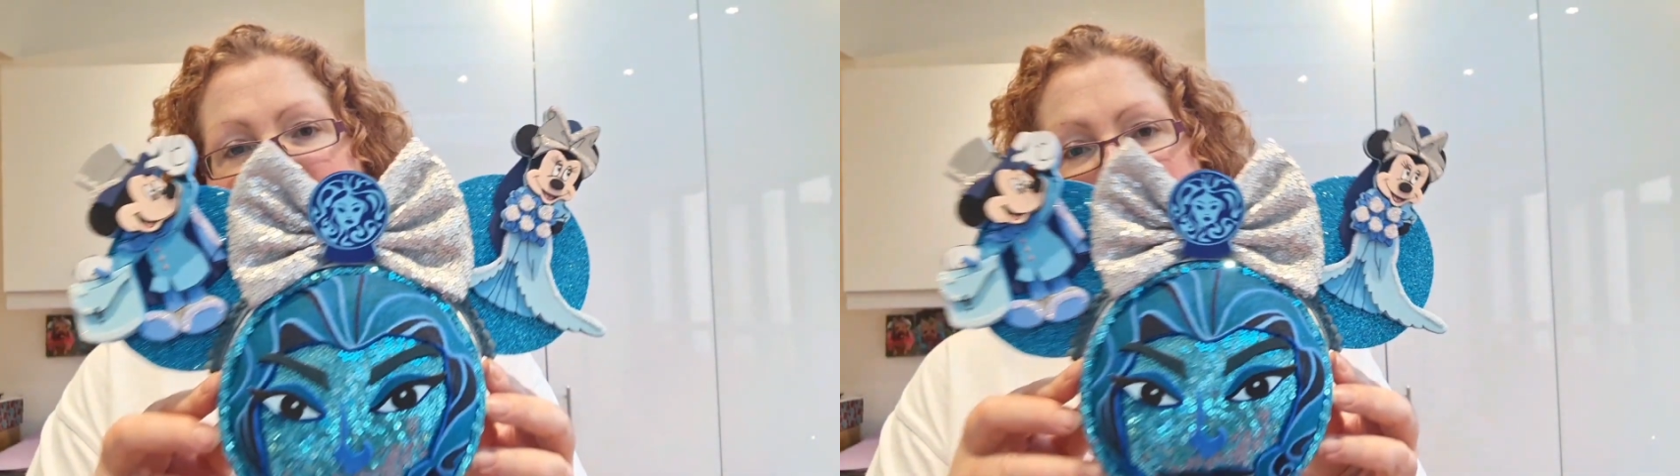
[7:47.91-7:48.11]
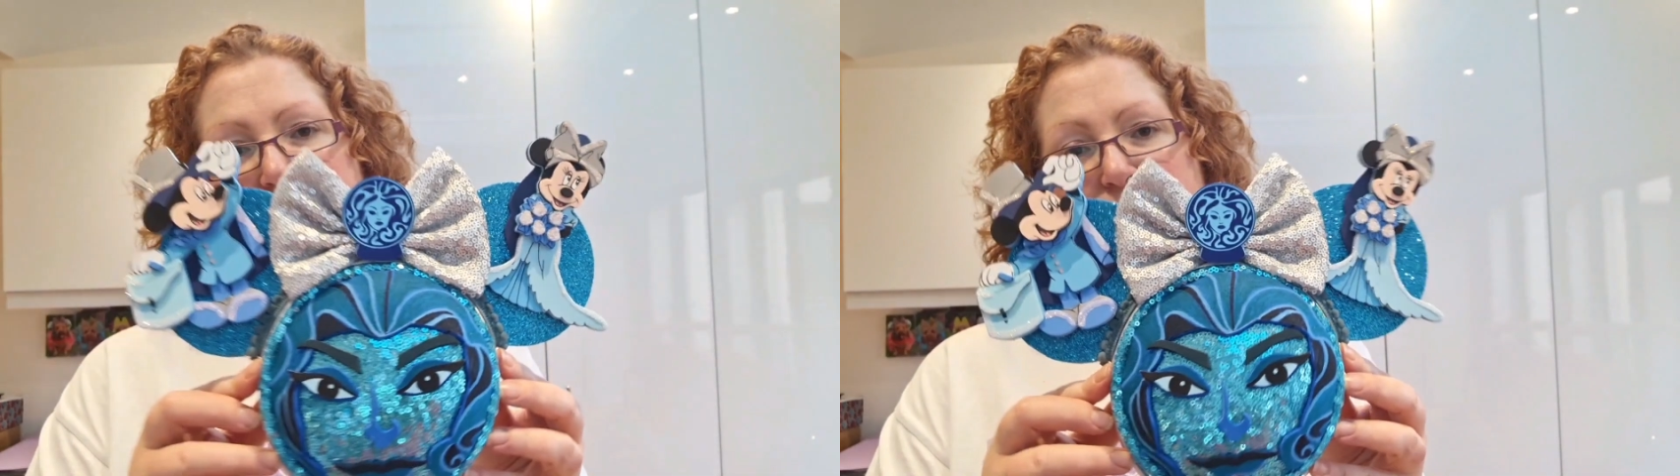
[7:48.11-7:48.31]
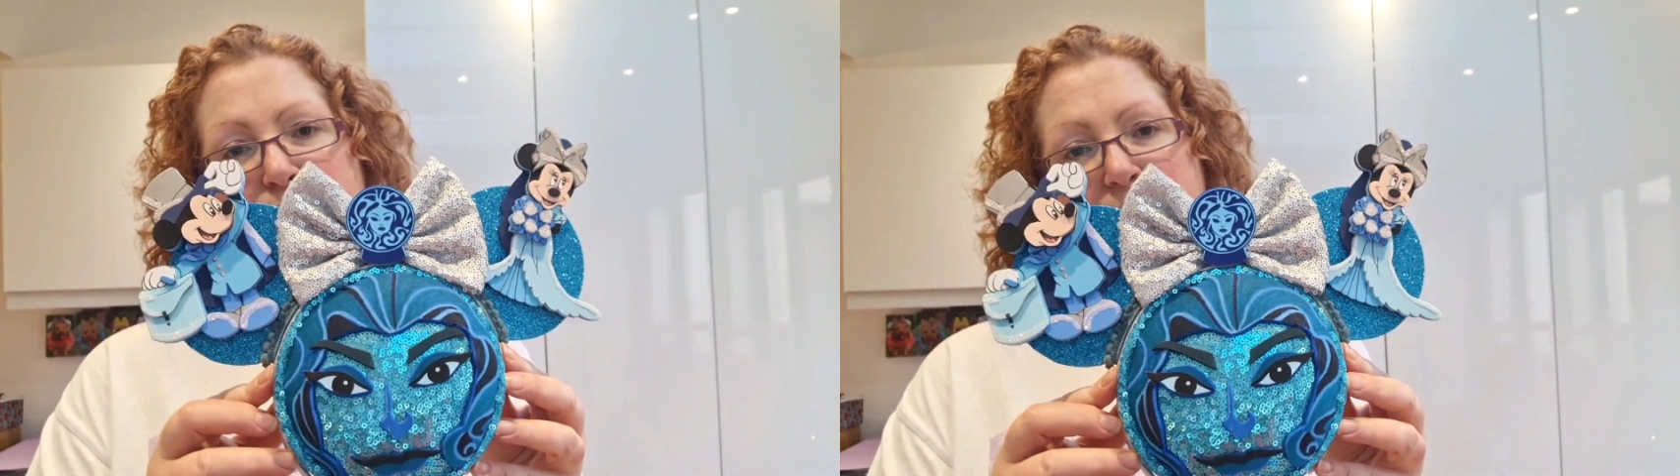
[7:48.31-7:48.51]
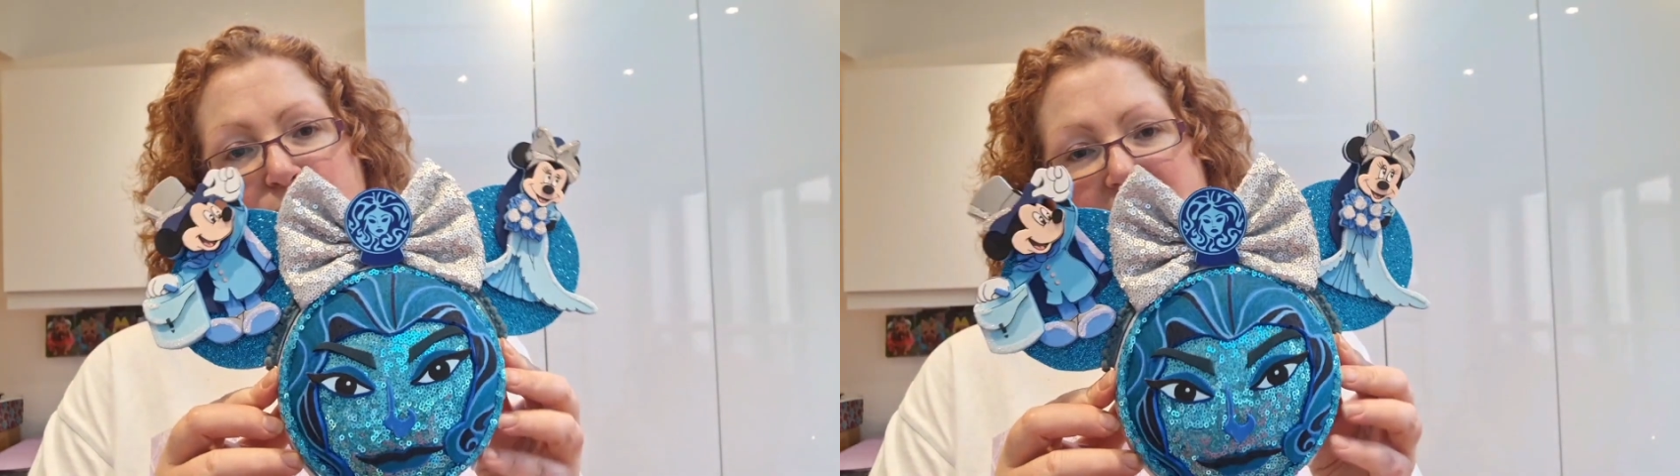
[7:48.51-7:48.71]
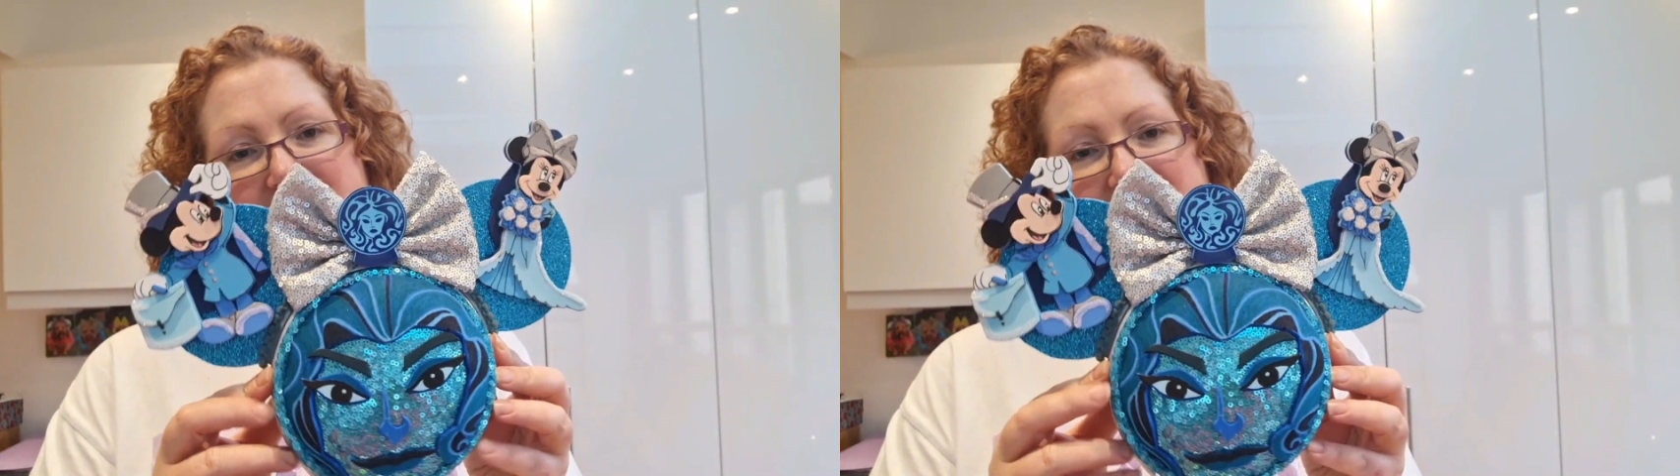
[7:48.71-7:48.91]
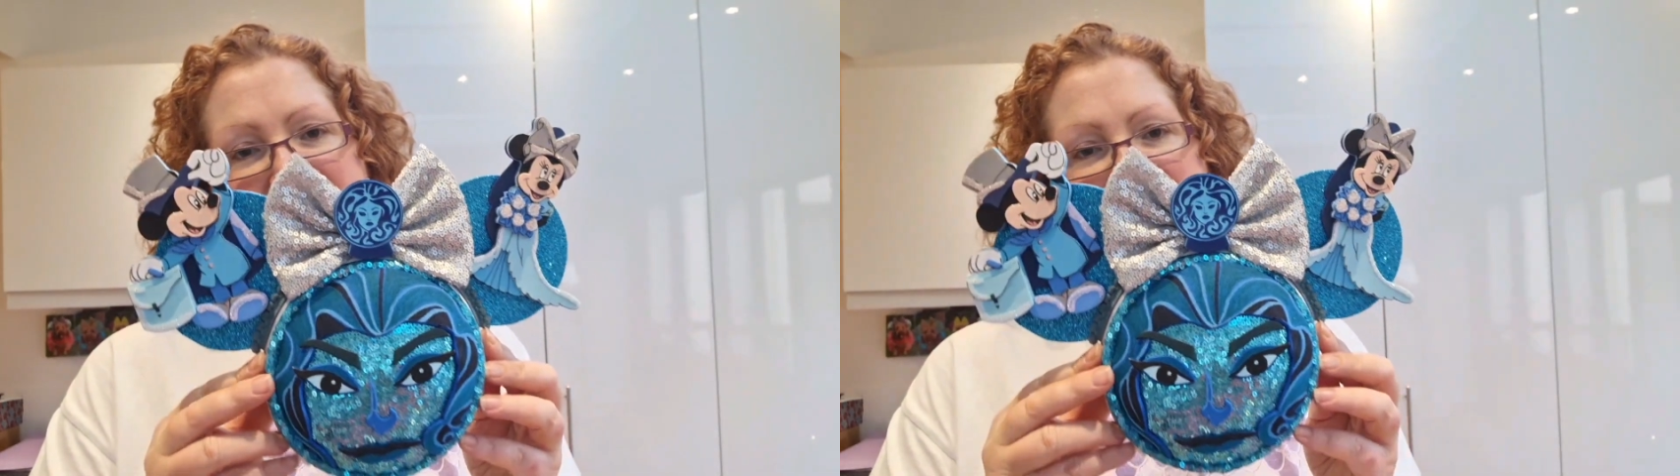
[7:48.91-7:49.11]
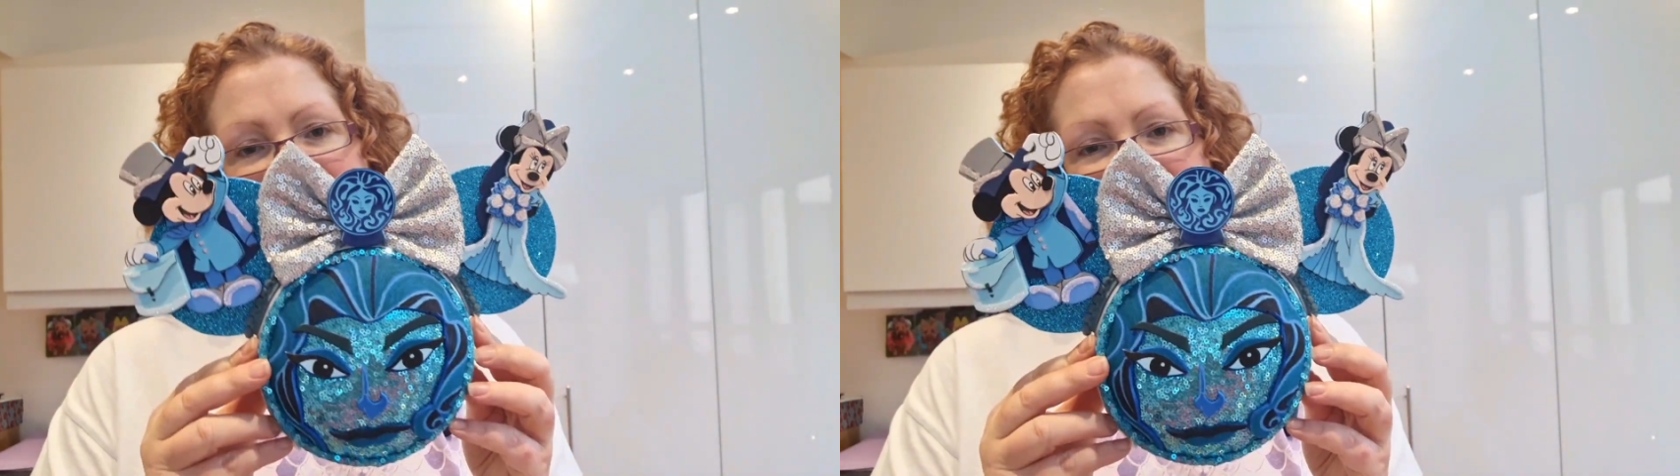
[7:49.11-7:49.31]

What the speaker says: So one was the